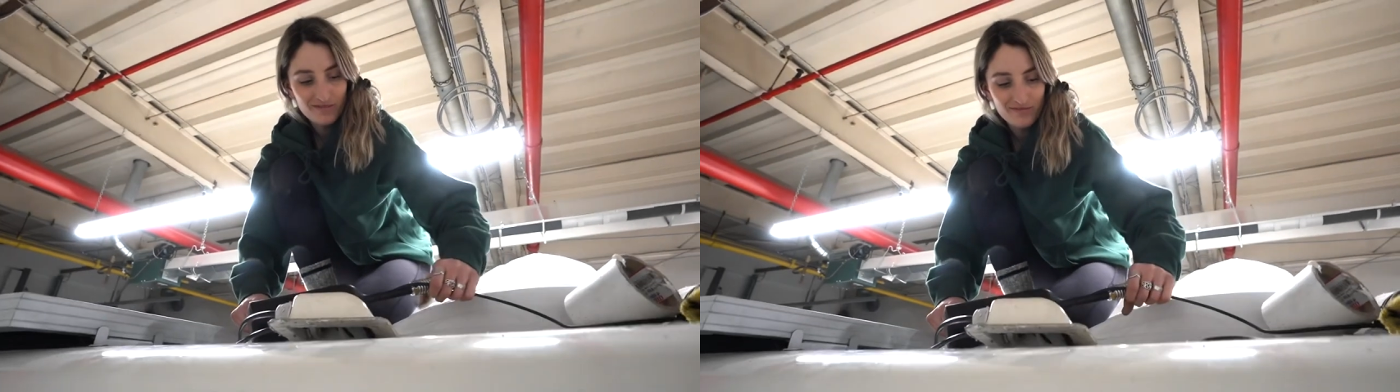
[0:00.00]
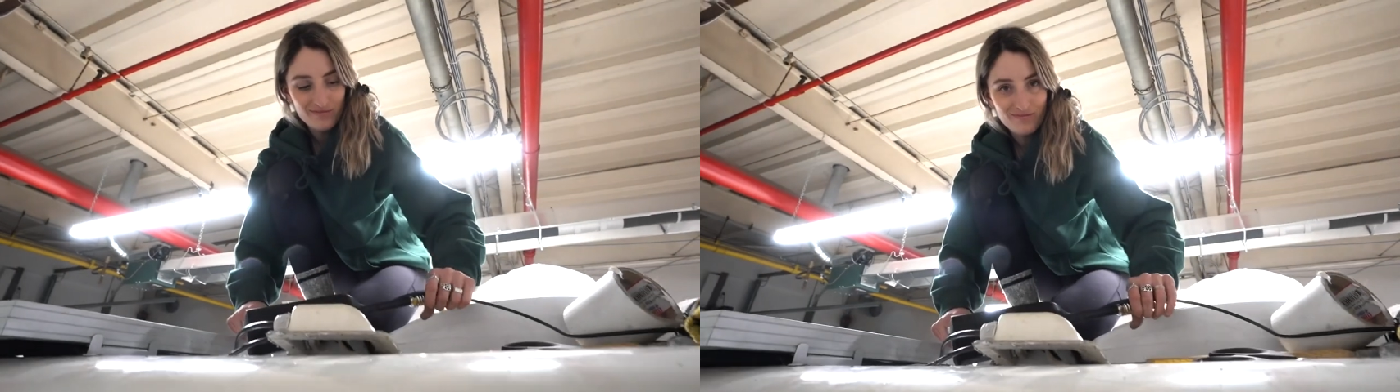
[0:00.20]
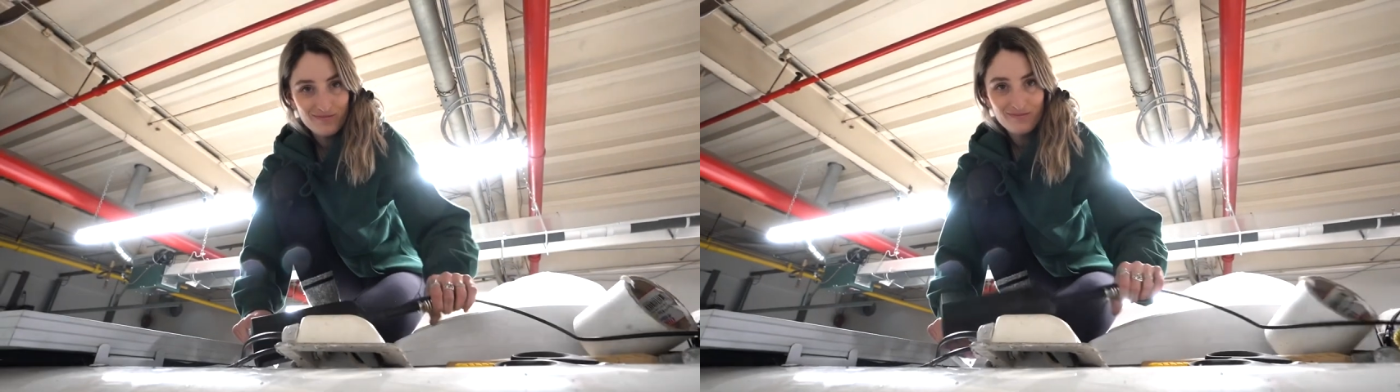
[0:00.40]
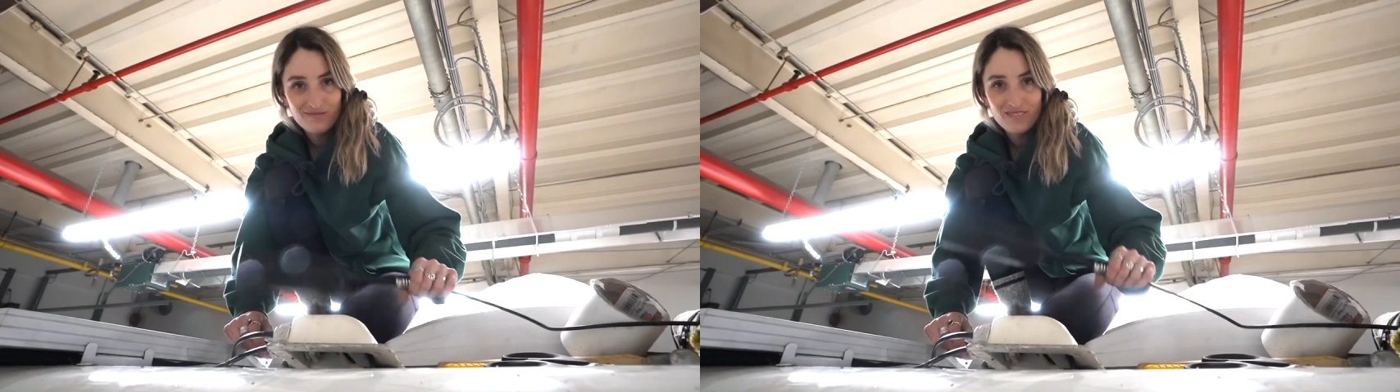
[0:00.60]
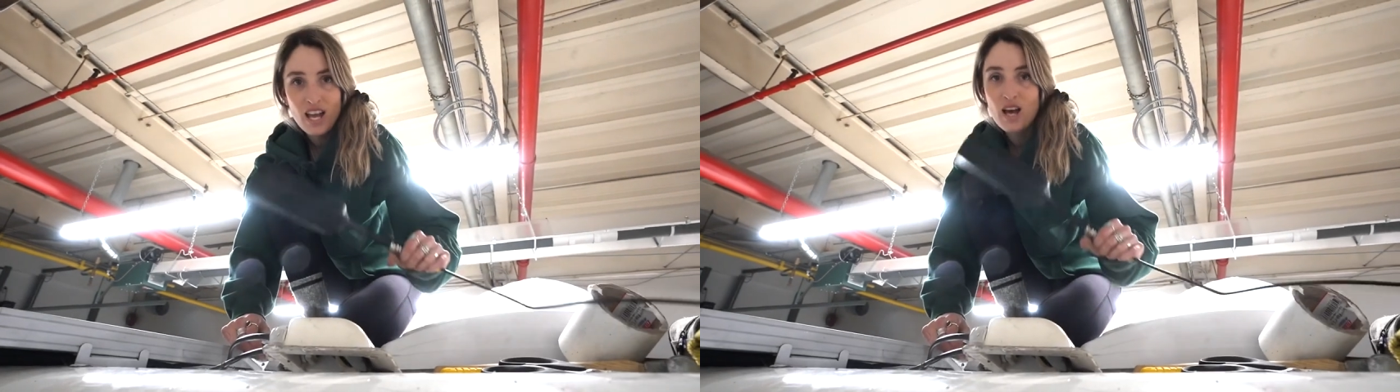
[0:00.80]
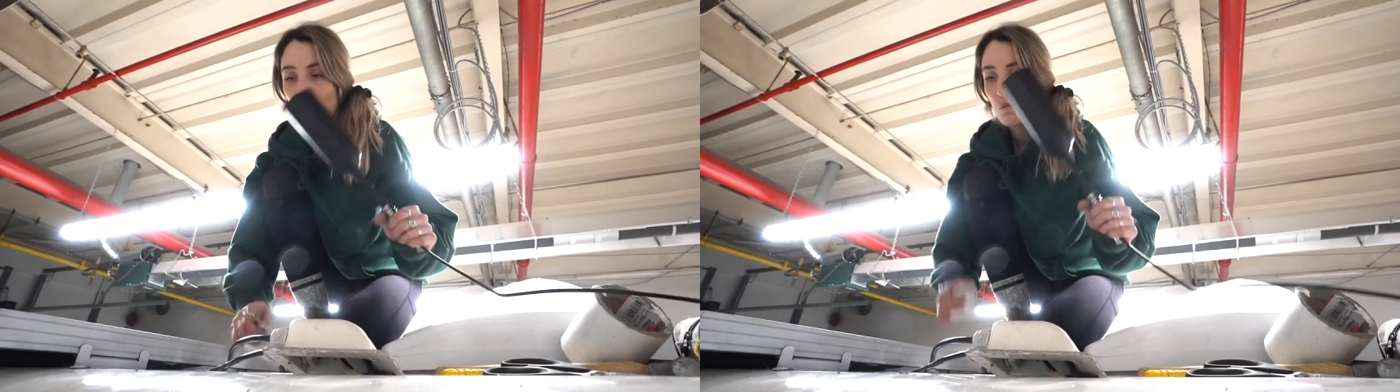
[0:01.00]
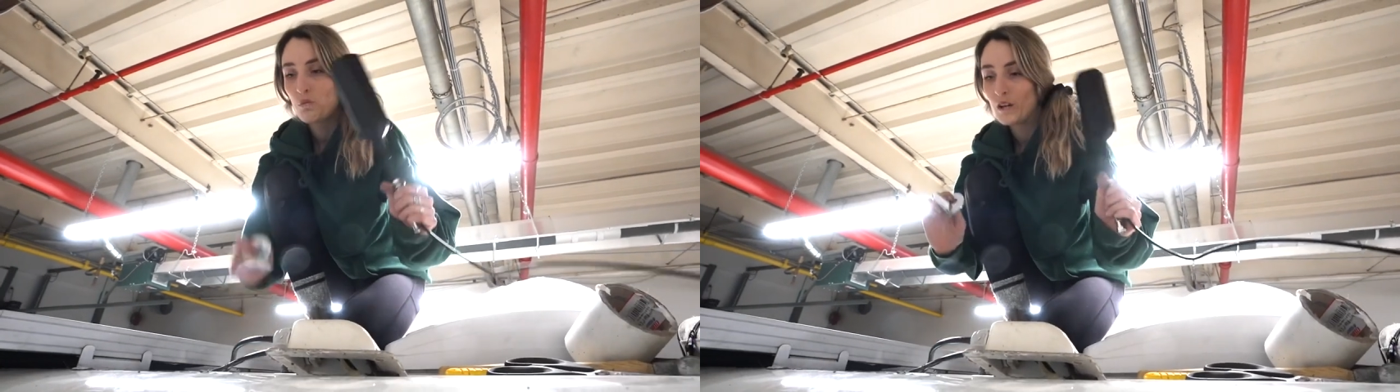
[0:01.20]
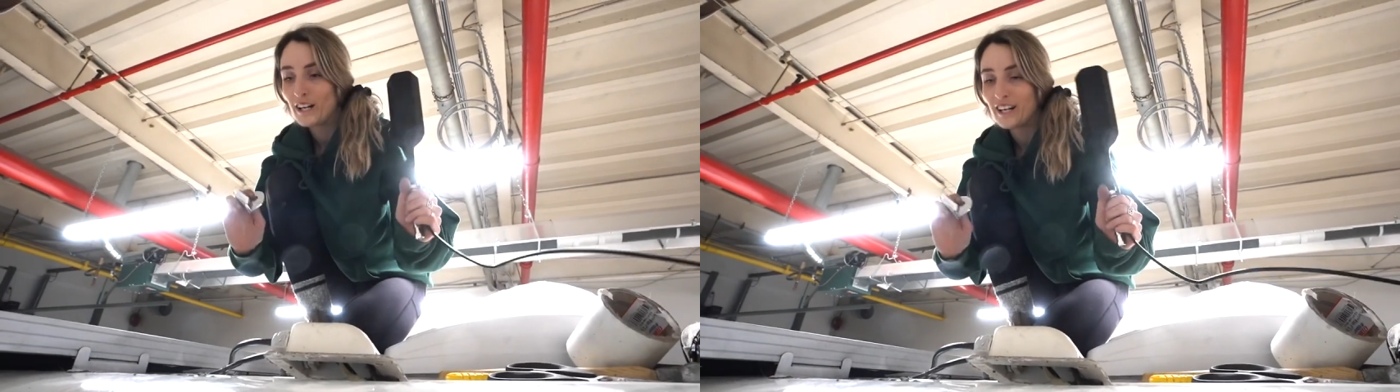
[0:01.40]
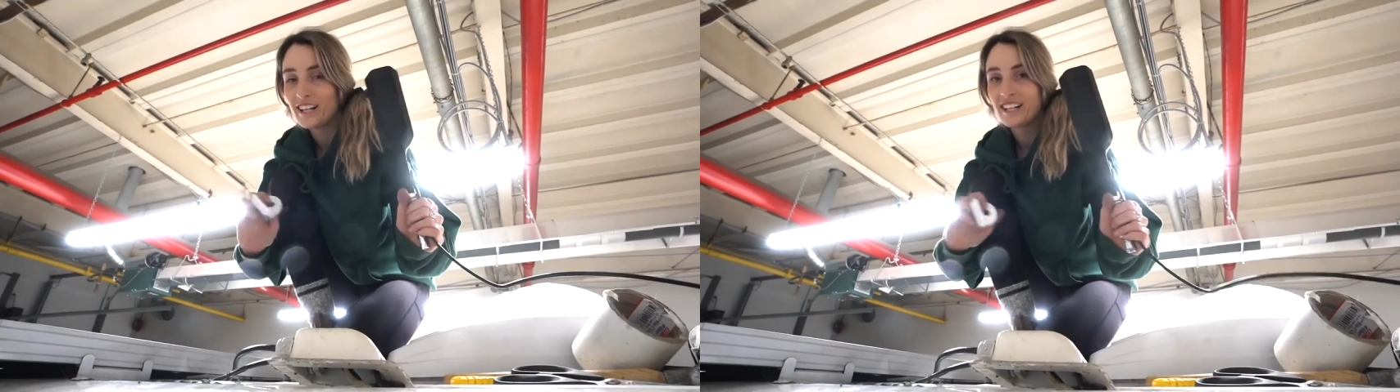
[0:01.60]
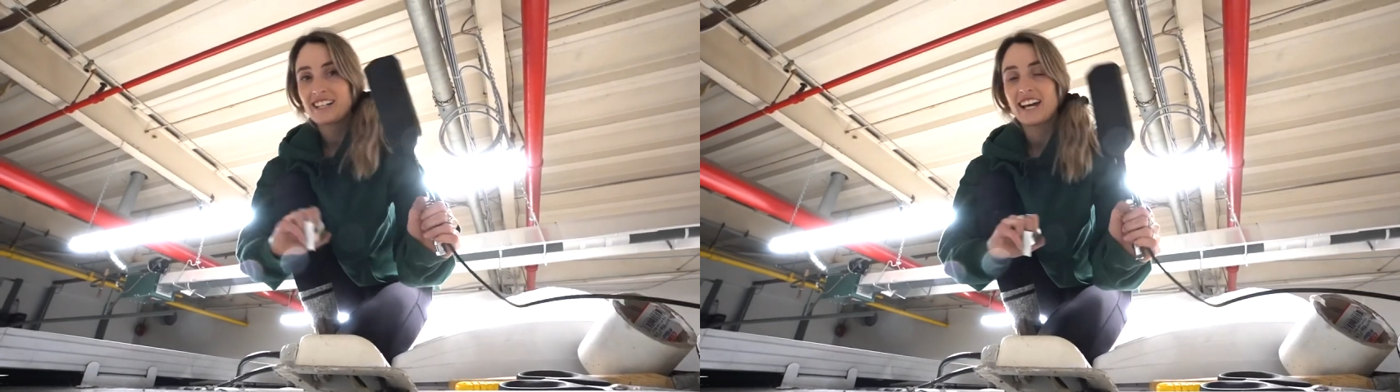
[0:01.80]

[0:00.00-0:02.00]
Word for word: up there? We're